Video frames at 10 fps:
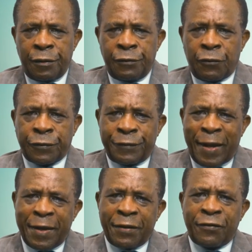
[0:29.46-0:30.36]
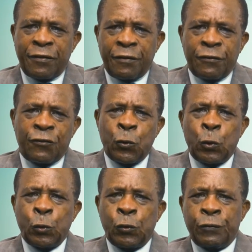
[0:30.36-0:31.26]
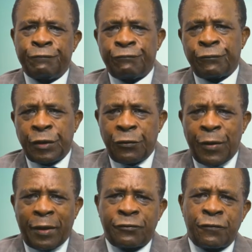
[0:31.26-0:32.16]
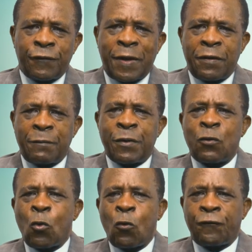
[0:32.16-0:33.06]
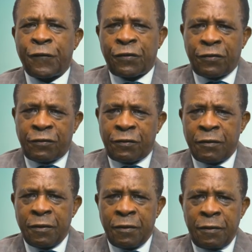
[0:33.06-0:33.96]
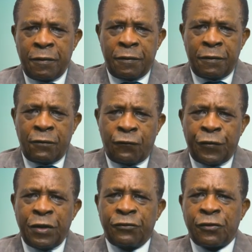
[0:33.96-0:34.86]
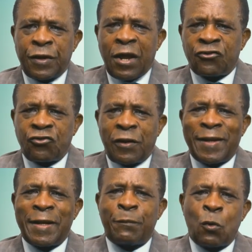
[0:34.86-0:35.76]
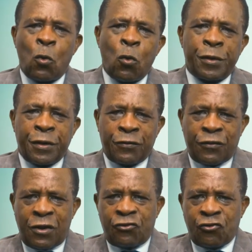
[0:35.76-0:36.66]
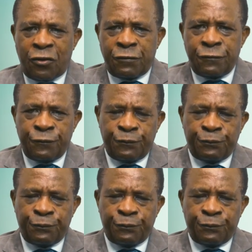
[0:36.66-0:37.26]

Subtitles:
Dr. Dennis Zulu, Director of Caribbean Office of the International Labour Organization,